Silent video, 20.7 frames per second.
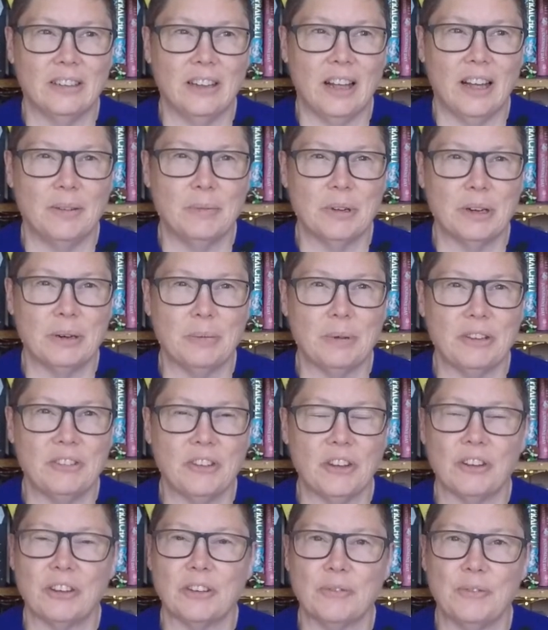going to be
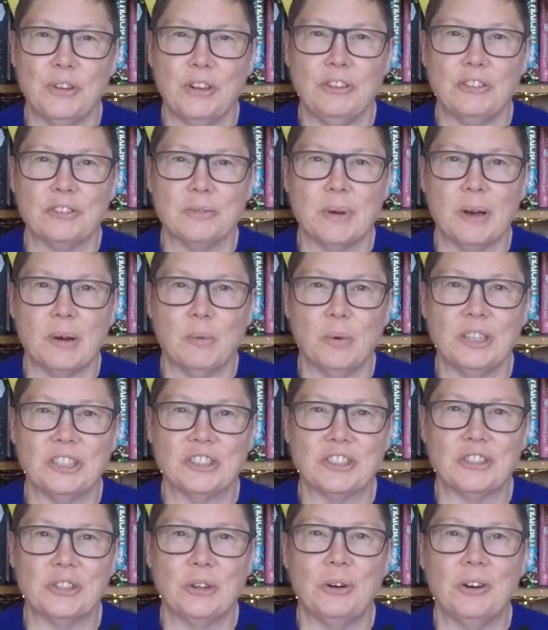so confused about which
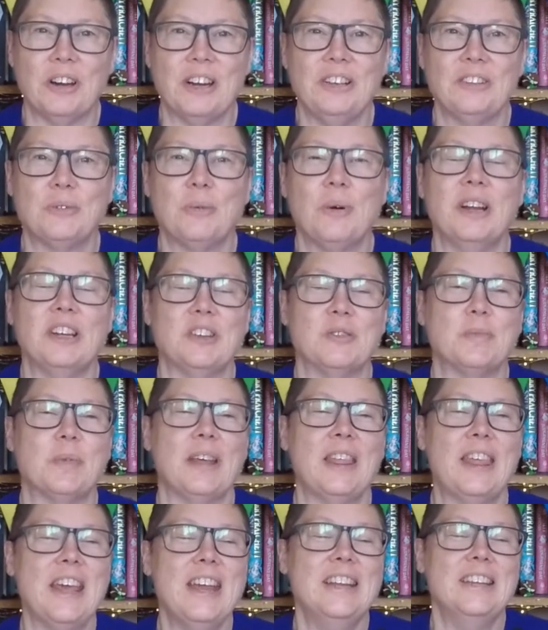story is which by
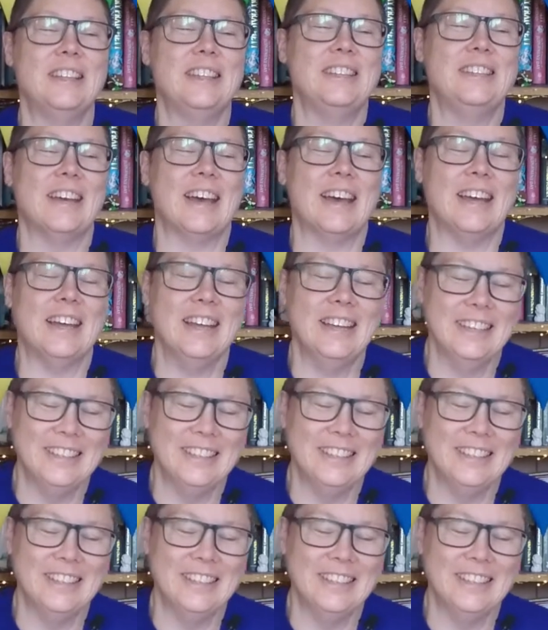the end of the day.